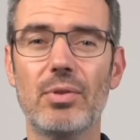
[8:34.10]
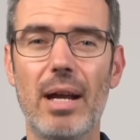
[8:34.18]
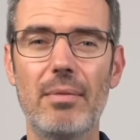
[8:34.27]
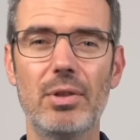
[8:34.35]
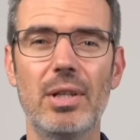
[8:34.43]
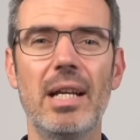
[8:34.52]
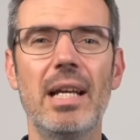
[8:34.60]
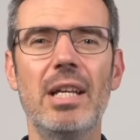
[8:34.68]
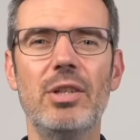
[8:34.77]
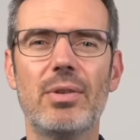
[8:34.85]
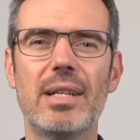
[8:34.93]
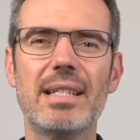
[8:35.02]
driver.
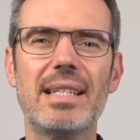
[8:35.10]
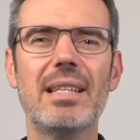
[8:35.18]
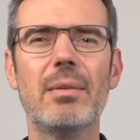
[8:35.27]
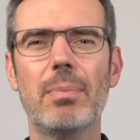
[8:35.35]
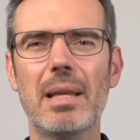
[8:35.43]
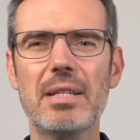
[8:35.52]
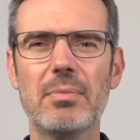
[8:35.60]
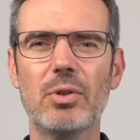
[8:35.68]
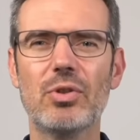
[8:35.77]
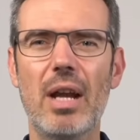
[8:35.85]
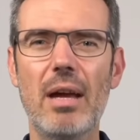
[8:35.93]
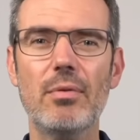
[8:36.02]
You can see the
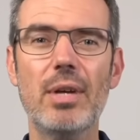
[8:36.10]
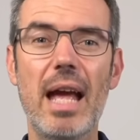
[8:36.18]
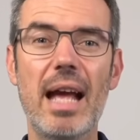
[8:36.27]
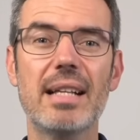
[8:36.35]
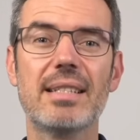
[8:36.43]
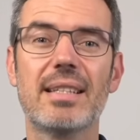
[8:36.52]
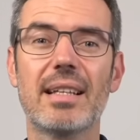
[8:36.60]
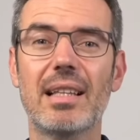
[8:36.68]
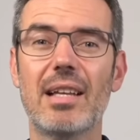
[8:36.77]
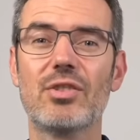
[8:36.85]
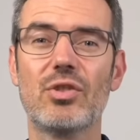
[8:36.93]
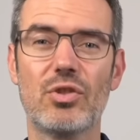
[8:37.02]
placement driver as the
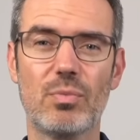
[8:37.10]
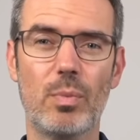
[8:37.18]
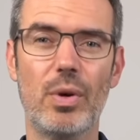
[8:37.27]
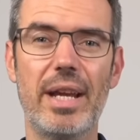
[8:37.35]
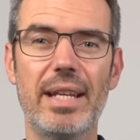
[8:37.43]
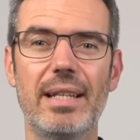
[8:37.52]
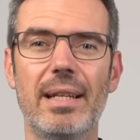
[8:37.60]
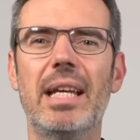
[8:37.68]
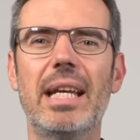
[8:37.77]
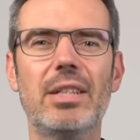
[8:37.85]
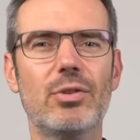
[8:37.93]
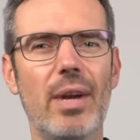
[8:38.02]
cluster's brain.
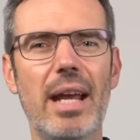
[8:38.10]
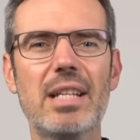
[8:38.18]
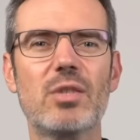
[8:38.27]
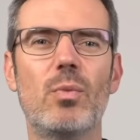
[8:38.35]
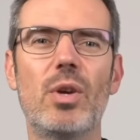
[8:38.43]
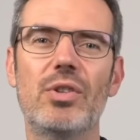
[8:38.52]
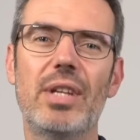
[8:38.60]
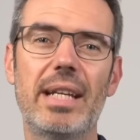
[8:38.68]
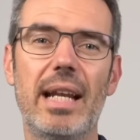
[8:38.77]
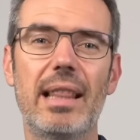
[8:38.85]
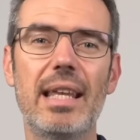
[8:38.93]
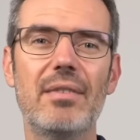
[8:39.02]
It tracks where
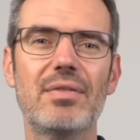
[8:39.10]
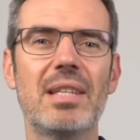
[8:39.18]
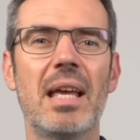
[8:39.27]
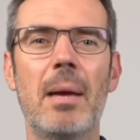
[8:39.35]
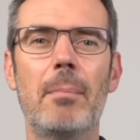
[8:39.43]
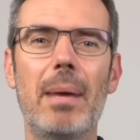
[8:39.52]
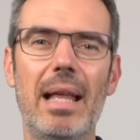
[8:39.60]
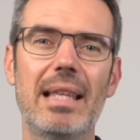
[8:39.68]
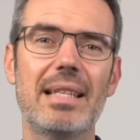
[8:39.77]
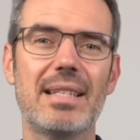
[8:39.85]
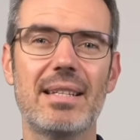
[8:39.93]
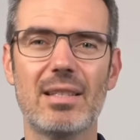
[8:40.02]
data lives,
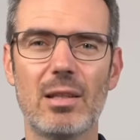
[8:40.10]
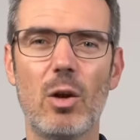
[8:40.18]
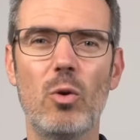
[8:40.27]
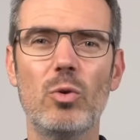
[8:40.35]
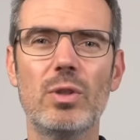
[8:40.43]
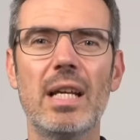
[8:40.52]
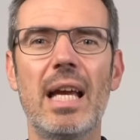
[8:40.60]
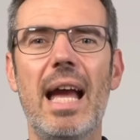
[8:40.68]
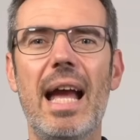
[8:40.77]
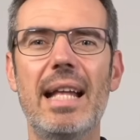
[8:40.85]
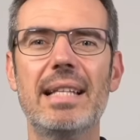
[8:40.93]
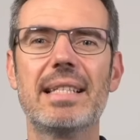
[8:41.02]
balances load,
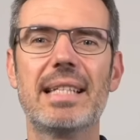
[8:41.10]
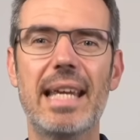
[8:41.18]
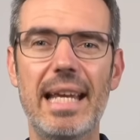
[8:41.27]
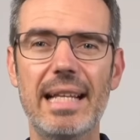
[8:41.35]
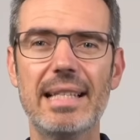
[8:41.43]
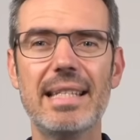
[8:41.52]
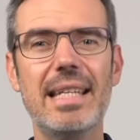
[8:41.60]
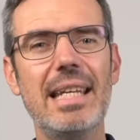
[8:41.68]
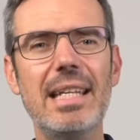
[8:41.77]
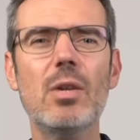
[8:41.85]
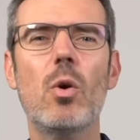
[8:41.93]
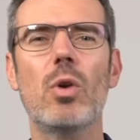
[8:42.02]
and scales
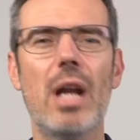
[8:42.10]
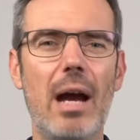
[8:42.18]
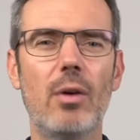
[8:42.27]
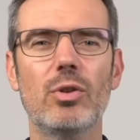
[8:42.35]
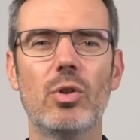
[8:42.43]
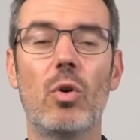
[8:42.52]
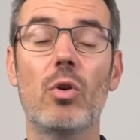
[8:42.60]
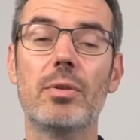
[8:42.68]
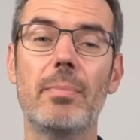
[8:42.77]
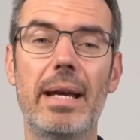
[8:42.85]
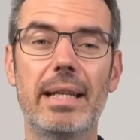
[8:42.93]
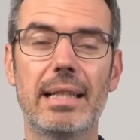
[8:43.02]
in or out
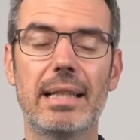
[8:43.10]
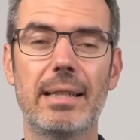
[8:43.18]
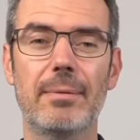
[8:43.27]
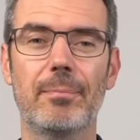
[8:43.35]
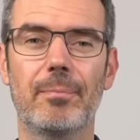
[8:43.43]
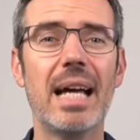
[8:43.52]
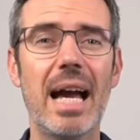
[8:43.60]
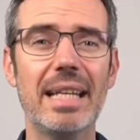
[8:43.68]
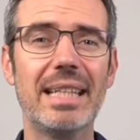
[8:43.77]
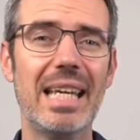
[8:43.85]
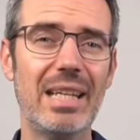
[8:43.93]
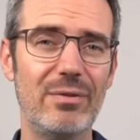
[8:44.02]
automatically.
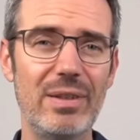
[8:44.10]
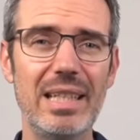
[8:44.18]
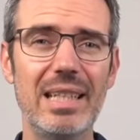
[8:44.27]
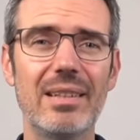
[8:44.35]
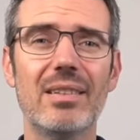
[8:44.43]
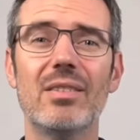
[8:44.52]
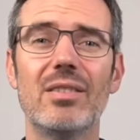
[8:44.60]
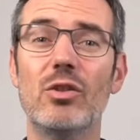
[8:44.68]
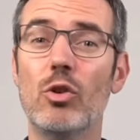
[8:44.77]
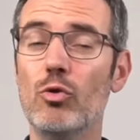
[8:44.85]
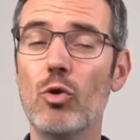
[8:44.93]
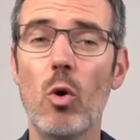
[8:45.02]
TiKV,
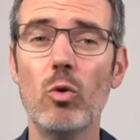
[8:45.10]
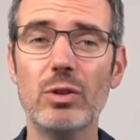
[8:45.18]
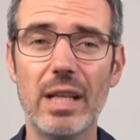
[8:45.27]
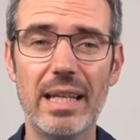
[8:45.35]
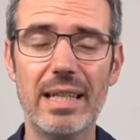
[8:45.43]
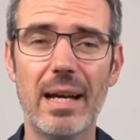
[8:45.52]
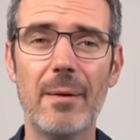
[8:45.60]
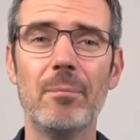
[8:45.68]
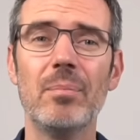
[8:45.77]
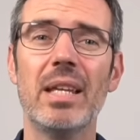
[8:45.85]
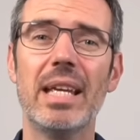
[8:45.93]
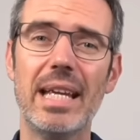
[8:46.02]
the row data,
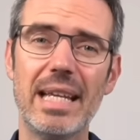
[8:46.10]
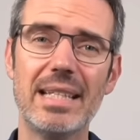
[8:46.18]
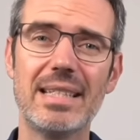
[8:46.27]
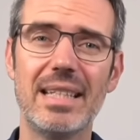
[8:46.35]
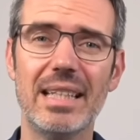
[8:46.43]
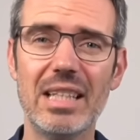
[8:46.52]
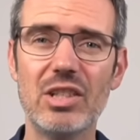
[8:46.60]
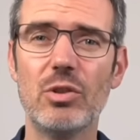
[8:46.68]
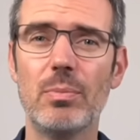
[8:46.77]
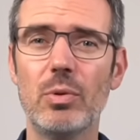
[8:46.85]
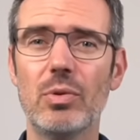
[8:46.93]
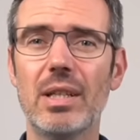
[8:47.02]
is the
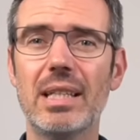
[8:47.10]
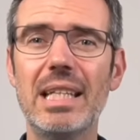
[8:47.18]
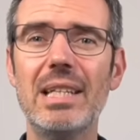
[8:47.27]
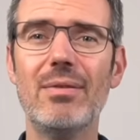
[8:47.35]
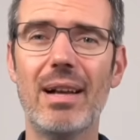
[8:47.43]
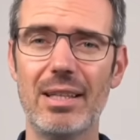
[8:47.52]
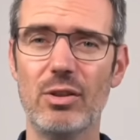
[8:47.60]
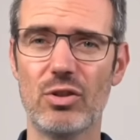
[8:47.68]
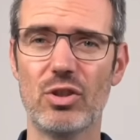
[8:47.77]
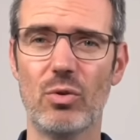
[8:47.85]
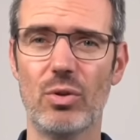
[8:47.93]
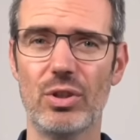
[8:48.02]
distributed key value
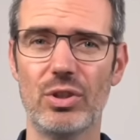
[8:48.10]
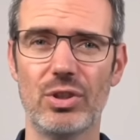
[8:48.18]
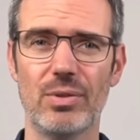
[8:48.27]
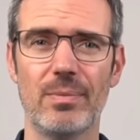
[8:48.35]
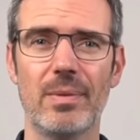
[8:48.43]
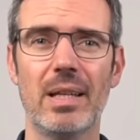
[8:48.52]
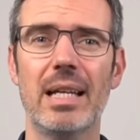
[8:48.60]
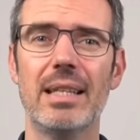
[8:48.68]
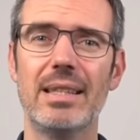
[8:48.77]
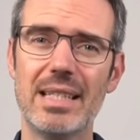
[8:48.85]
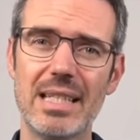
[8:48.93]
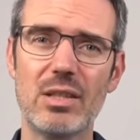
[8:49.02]
storage.
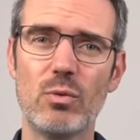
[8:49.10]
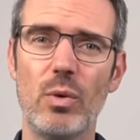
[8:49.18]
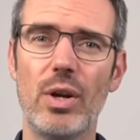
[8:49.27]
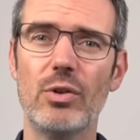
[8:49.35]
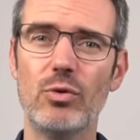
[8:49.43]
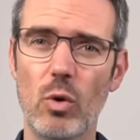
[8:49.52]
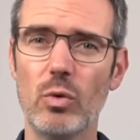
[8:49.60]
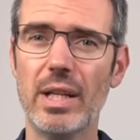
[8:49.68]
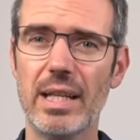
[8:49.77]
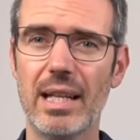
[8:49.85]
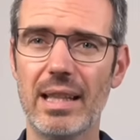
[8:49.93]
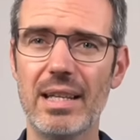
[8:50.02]
This is where row
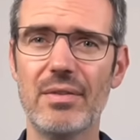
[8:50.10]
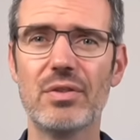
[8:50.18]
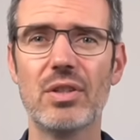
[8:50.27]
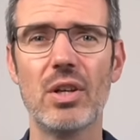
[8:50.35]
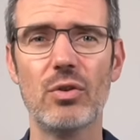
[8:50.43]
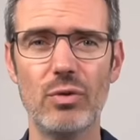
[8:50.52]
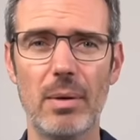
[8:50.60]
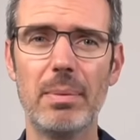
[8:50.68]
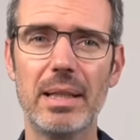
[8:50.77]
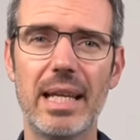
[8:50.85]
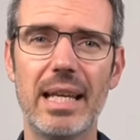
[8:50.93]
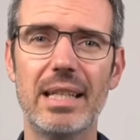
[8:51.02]
data lives,
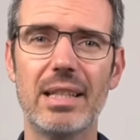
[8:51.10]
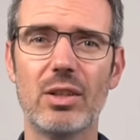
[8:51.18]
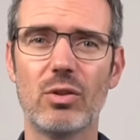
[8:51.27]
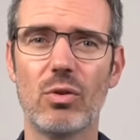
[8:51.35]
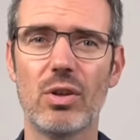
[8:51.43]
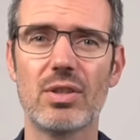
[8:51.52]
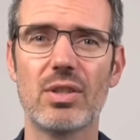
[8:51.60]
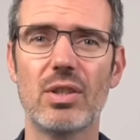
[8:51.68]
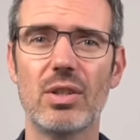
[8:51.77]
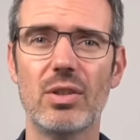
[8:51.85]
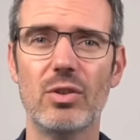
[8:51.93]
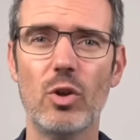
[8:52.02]
replicated across
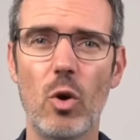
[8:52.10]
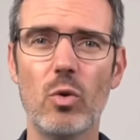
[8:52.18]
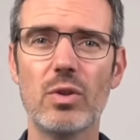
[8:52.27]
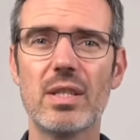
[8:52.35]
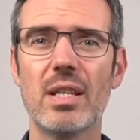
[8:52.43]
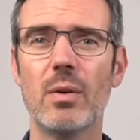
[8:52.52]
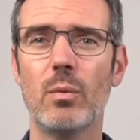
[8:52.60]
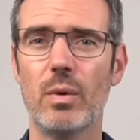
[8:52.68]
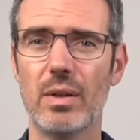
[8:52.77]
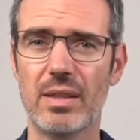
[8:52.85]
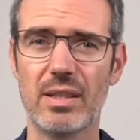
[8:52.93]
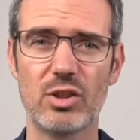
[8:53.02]
nodes
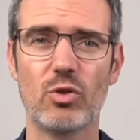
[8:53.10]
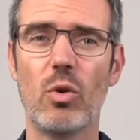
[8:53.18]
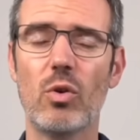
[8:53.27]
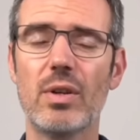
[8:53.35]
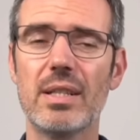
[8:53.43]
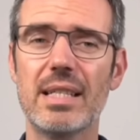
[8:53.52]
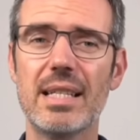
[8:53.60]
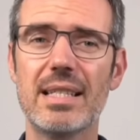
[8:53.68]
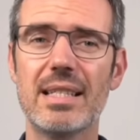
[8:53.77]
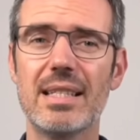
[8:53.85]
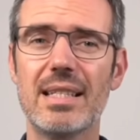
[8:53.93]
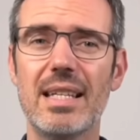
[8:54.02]
with strong
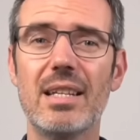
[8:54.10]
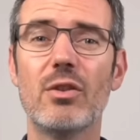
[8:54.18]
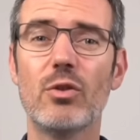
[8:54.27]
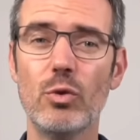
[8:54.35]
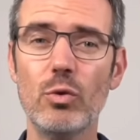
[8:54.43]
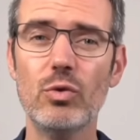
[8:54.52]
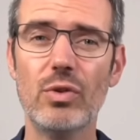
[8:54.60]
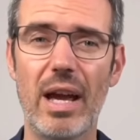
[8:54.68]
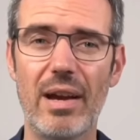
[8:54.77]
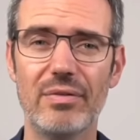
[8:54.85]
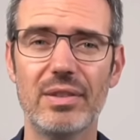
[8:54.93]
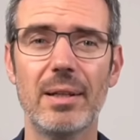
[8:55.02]
consistency through
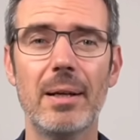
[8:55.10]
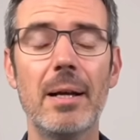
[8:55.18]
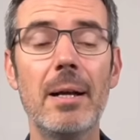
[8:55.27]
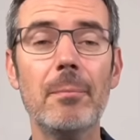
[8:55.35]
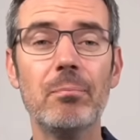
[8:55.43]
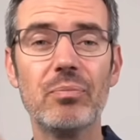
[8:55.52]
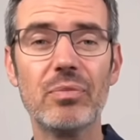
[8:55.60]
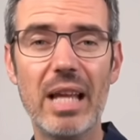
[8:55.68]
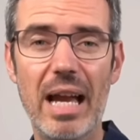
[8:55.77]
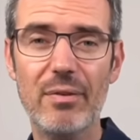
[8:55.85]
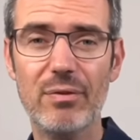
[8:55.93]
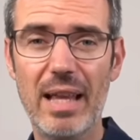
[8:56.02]
Raft.
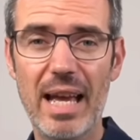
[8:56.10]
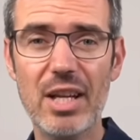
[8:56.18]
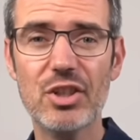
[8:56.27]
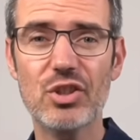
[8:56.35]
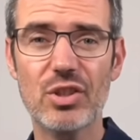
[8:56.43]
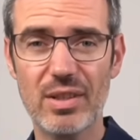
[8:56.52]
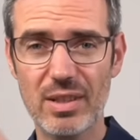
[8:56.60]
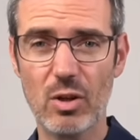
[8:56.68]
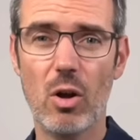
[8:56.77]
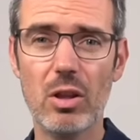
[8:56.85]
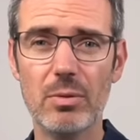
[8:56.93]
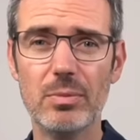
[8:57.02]
TiFlash, the
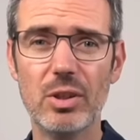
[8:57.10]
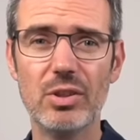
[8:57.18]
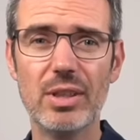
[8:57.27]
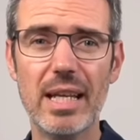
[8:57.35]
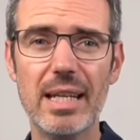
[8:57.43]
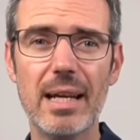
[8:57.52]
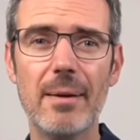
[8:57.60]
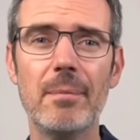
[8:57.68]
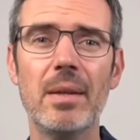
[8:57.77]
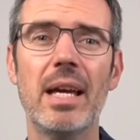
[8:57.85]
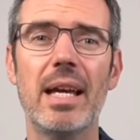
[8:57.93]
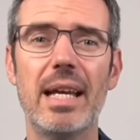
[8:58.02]
columnar data,
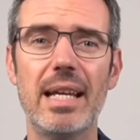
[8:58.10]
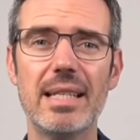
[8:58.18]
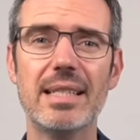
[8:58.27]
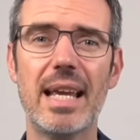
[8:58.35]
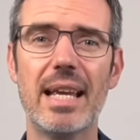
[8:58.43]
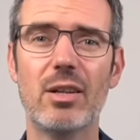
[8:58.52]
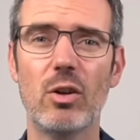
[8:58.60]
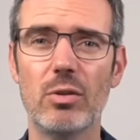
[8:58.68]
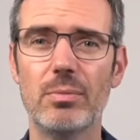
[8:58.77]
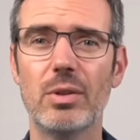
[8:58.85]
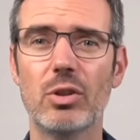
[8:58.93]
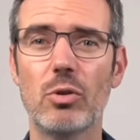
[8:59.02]
is a
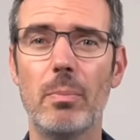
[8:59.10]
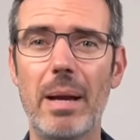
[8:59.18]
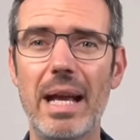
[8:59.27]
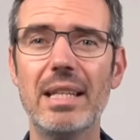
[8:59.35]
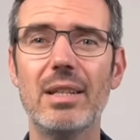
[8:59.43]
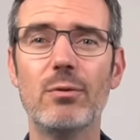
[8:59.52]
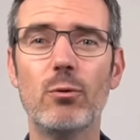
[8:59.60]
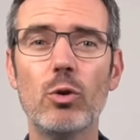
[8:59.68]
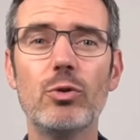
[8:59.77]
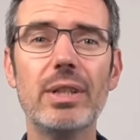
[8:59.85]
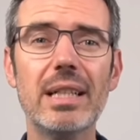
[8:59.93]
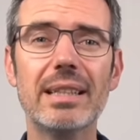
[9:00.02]
columnar companion
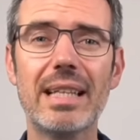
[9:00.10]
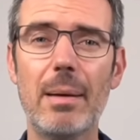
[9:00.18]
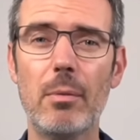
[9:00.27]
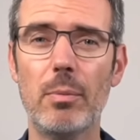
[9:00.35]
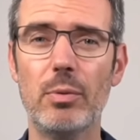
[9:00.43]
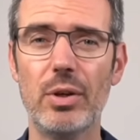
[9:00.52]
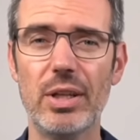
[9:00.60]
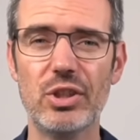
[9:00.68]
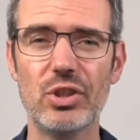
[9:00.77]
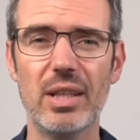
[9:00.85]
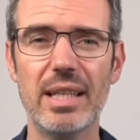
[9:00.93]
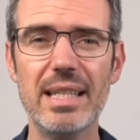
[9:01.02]
for real-time
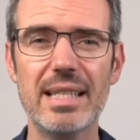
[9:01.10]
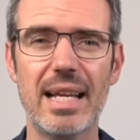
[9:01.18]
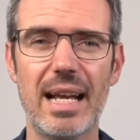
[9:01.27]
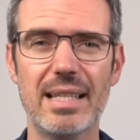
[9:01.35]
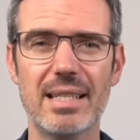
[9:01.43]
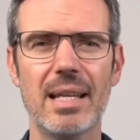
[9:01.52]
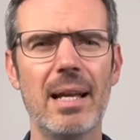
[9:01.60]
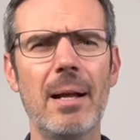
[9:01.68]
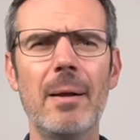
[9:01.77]
operational insights.